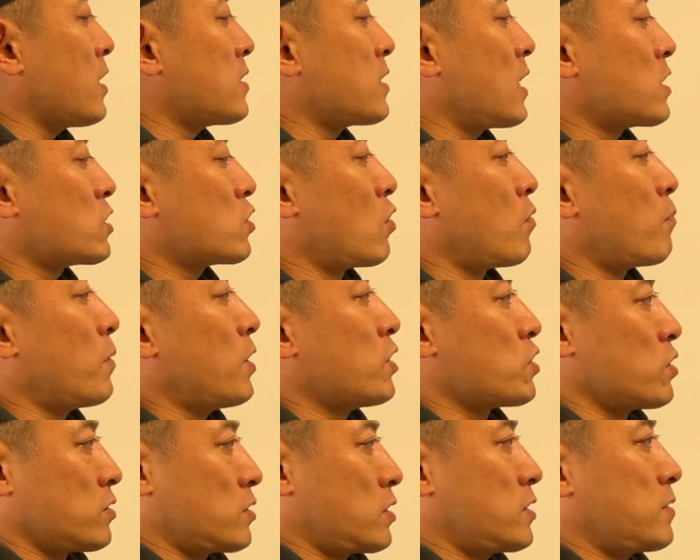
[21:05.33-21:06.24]
stats
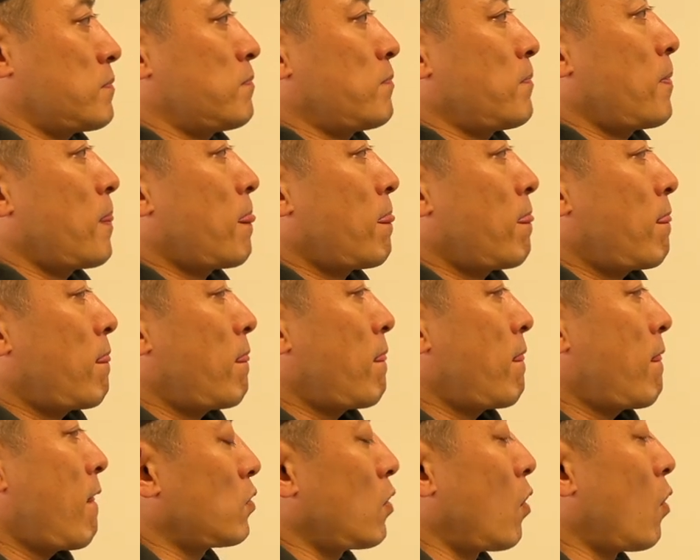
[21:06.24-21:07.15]
comparisons.
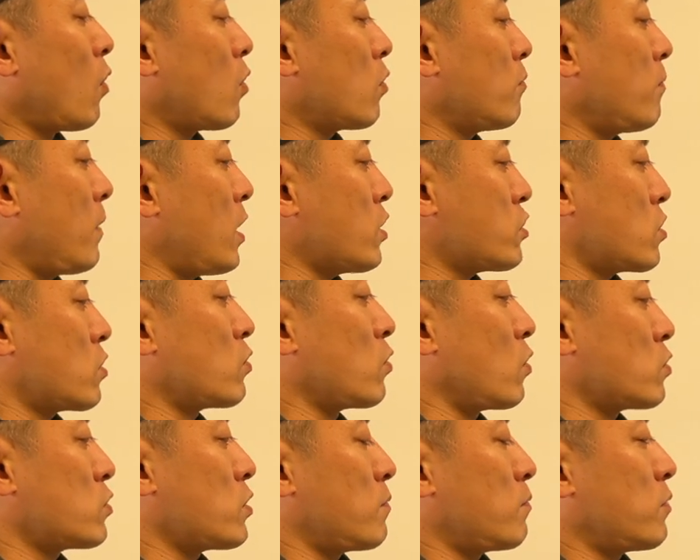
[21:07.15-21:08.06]
All major
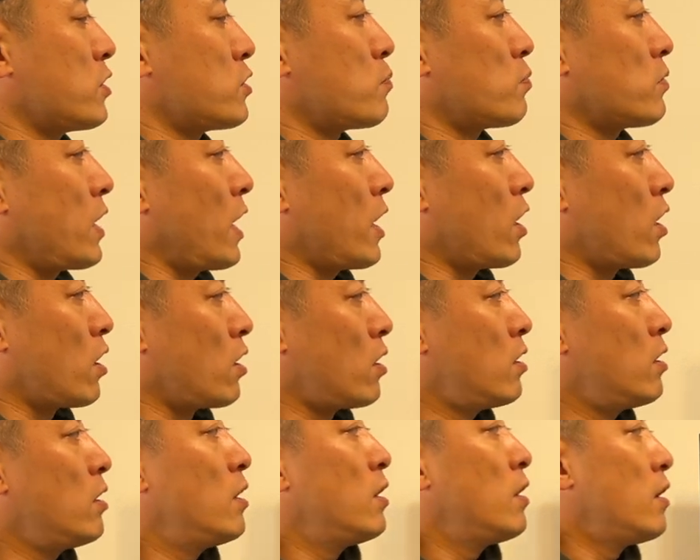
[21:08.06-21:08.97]
cross-chain bridge
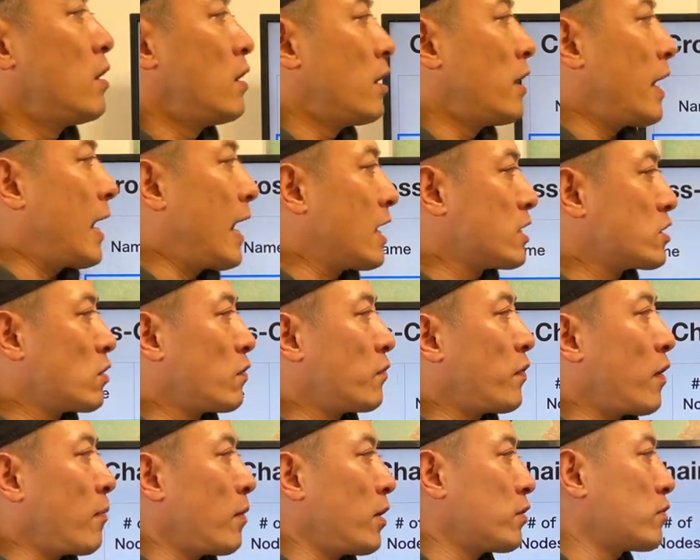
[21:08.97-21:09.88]
player as of
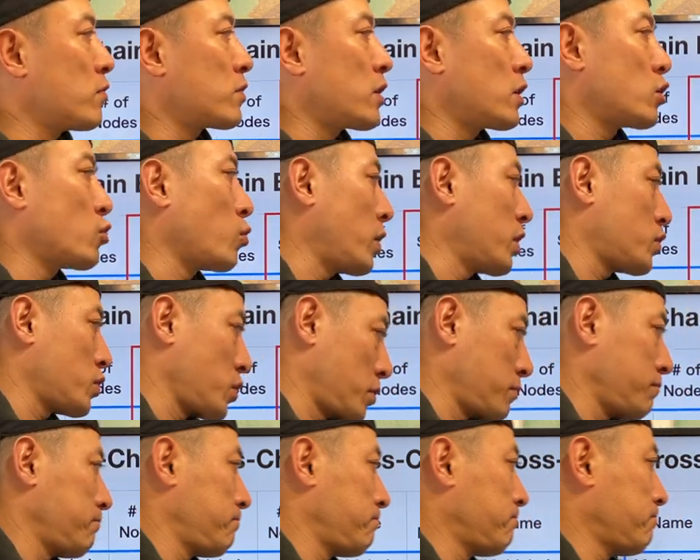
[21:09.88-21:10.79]
February
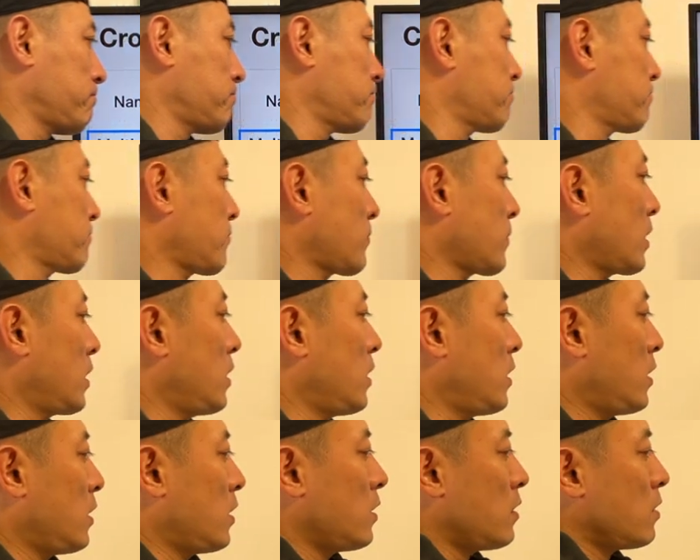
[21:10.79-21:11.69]
2022.
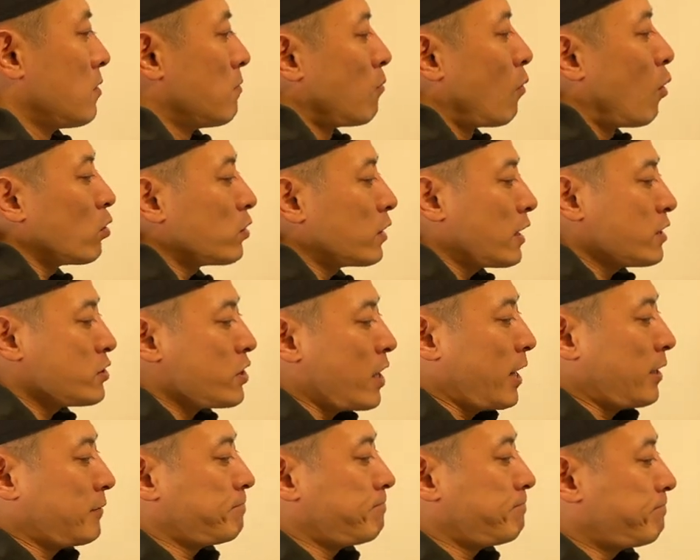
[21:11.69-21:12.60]

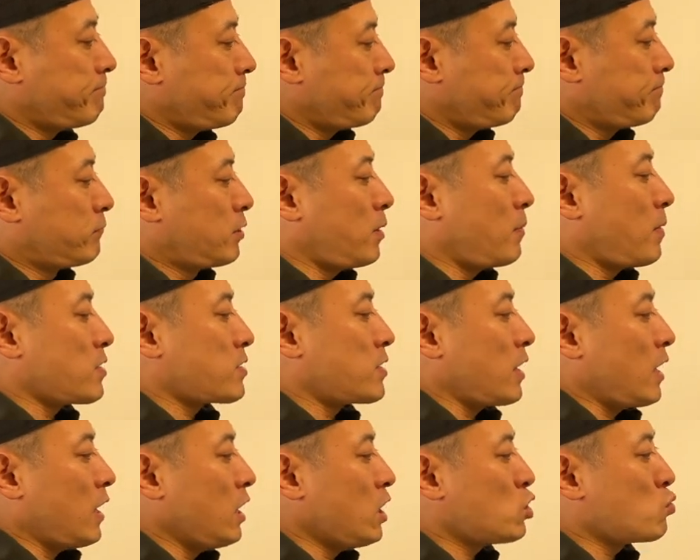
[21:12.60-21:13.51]
Multi-chain,
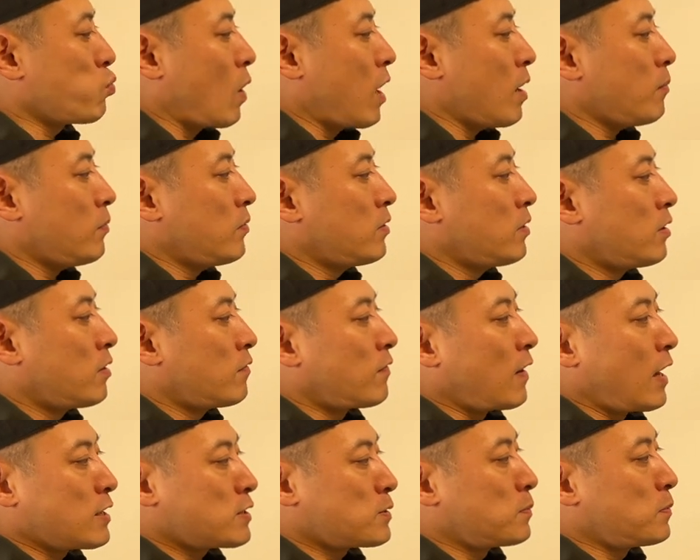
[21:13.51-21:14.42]
previously AnySwap,
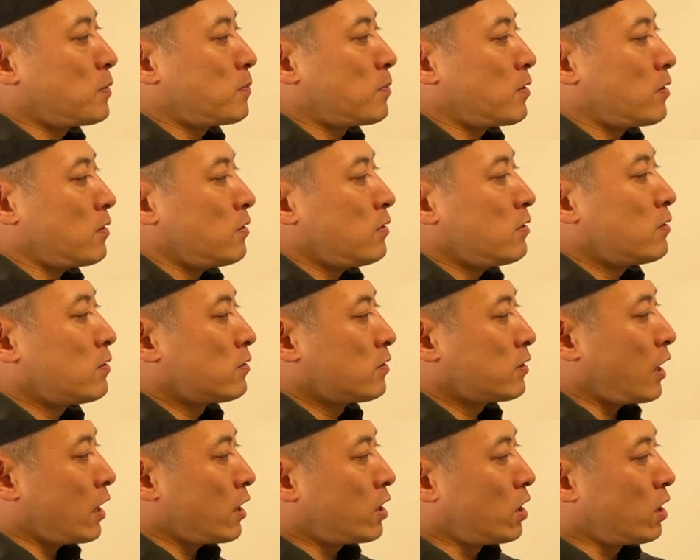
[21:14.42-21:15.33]
fast mover,
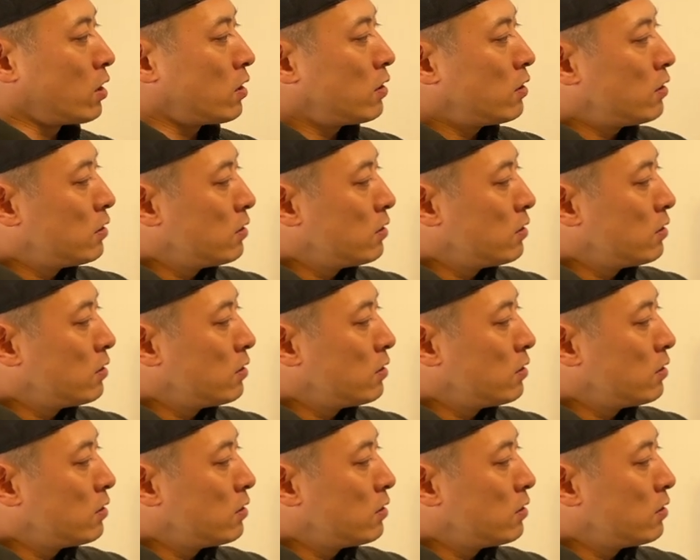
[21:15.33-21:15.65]
look at here.